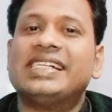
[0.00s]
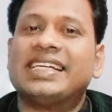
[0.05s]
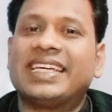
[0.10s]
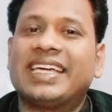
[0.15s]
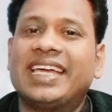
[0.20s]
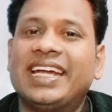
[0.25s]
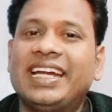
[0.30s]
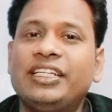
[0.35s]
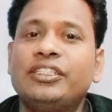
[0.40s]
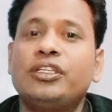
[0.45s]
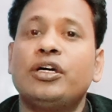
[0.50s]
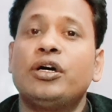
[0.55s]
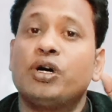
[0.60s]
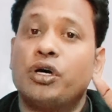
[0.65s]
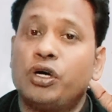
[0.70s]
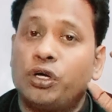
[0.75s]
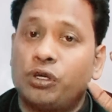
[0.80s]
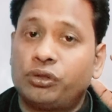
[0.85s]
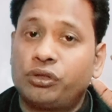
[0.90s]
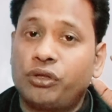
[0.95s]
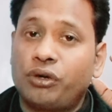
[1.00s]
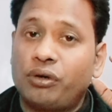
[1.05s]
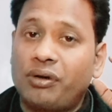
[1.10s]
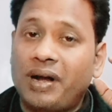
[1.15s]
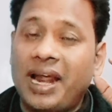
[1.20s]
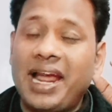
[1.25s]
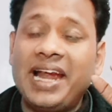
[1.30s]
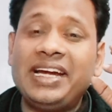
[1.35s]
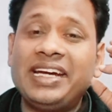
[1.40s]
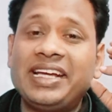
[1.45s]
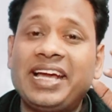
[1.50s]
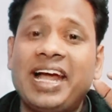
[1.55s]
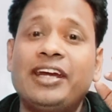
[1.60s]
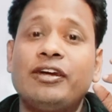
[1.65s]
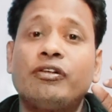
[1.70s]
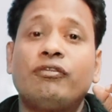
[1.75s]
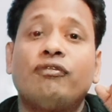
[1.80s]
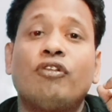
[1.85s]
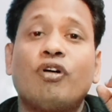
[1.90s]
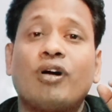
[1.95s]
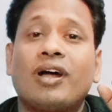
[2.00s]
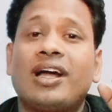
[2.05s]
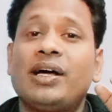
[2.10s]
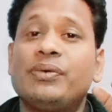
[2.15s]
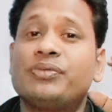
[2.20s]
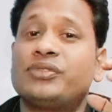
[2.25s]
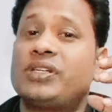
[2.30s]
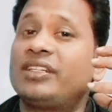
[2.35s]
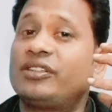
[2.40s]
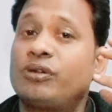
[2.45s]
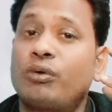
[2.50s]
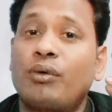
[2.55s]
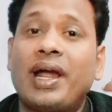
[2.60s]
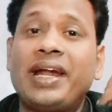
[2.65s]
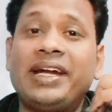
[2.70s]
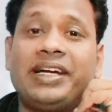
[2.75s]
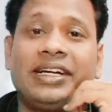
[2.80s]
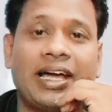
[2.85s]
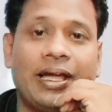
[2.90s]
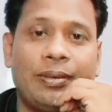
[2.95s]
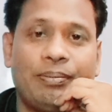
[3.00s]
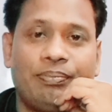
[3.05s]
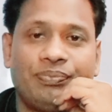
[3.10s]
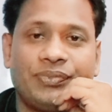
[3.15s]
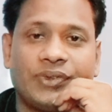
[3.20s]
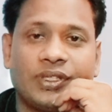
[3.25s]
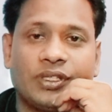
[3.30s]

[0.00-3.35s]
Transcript: get the right kind of vocabs at the right time.